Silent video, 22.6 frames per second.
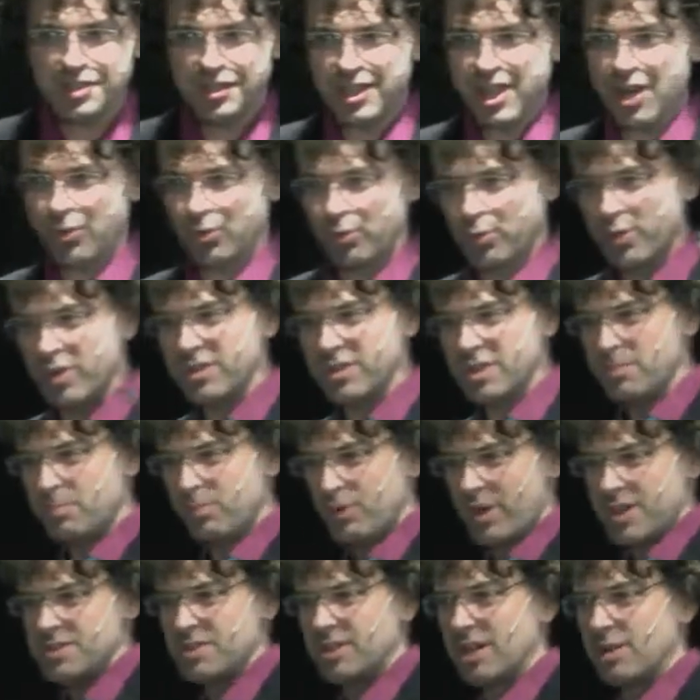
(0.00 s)
want you to get really
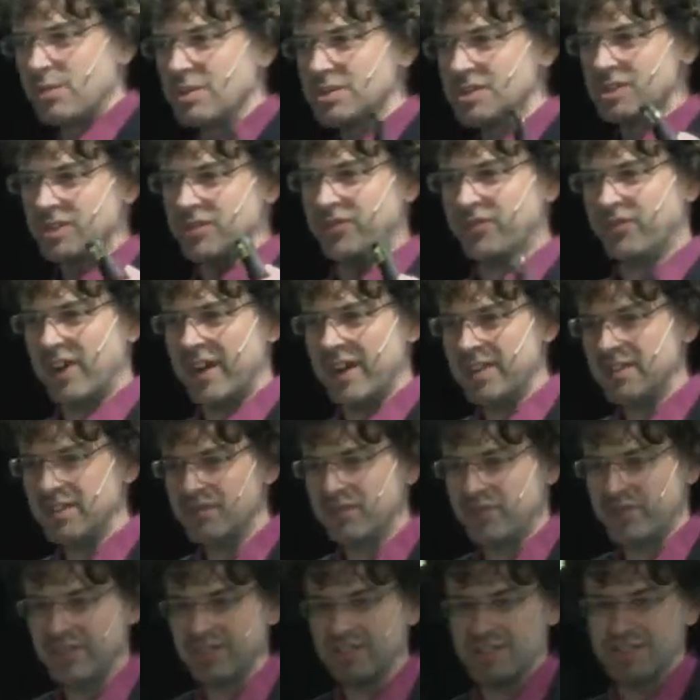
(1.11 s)
present. I want you to find the
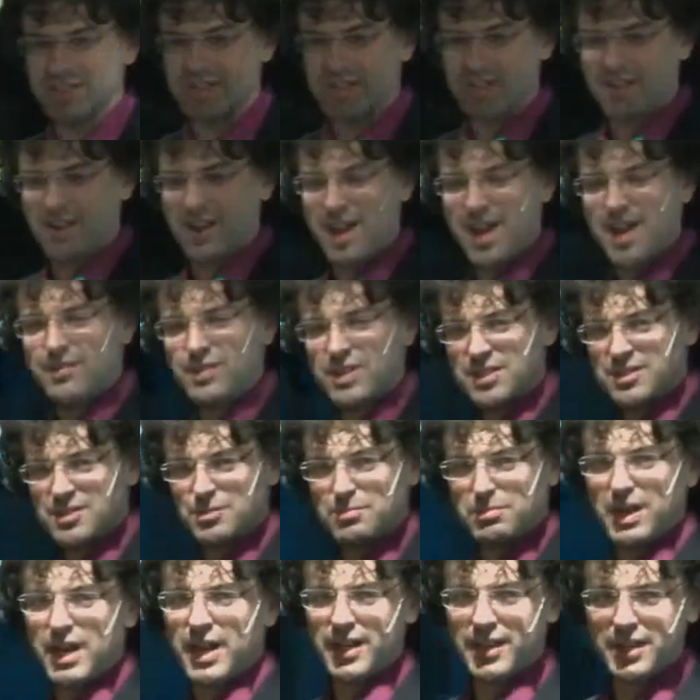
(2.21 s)
feelings that you're having in
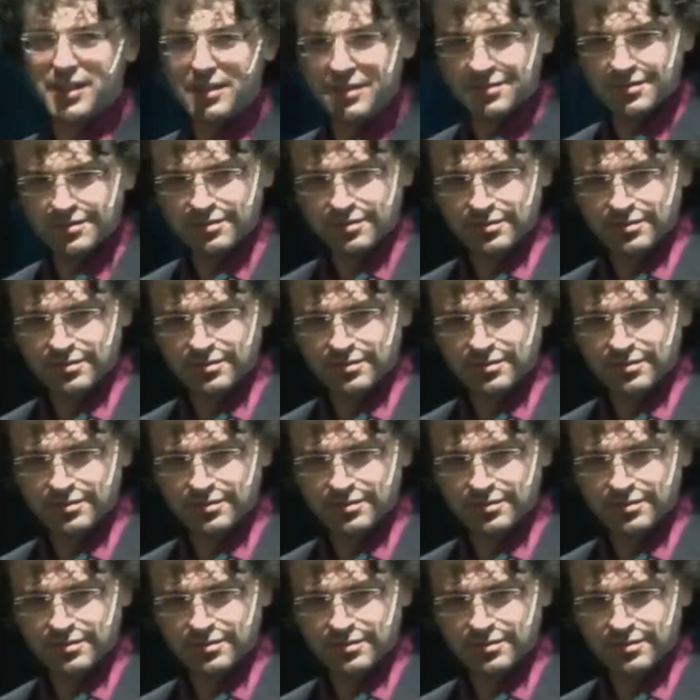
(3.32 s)
your body. I want